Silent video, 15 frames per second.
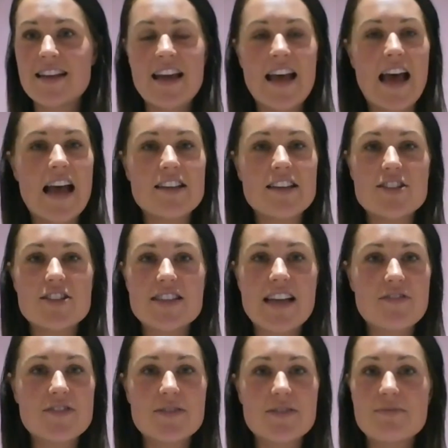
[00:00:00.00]
and you just have
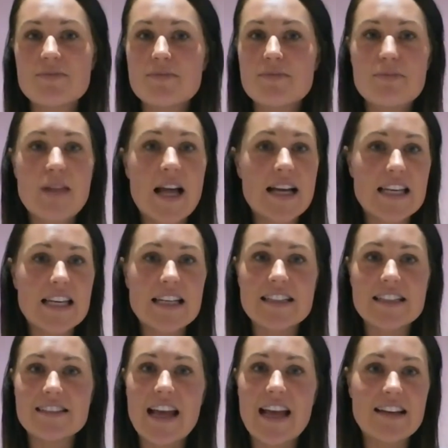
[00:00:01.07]
to plug in
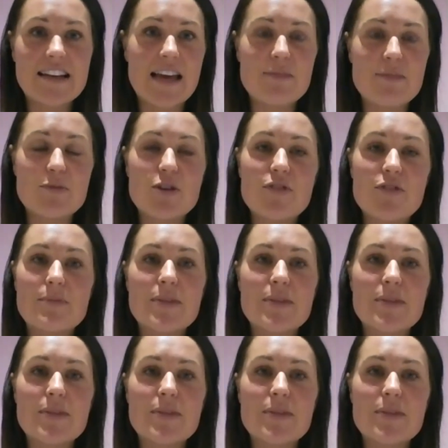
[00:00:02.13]
and, and get moving.